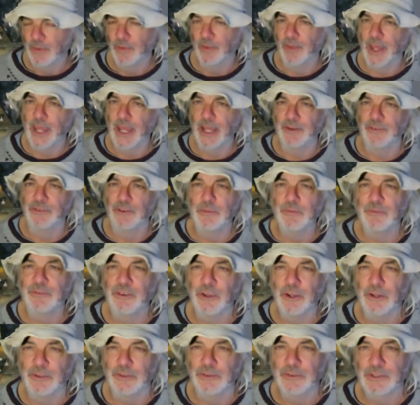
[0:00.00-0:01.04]
that Jim
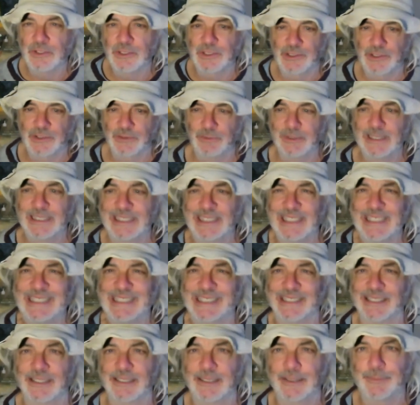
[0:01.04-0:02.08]
Jones was
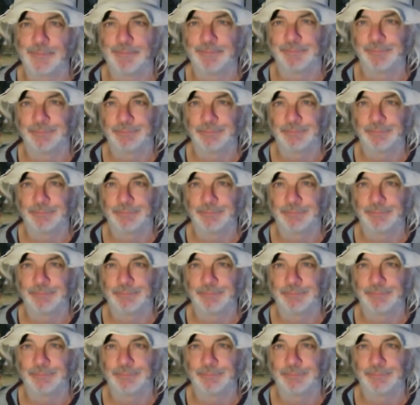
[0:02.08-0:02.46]
Jesus.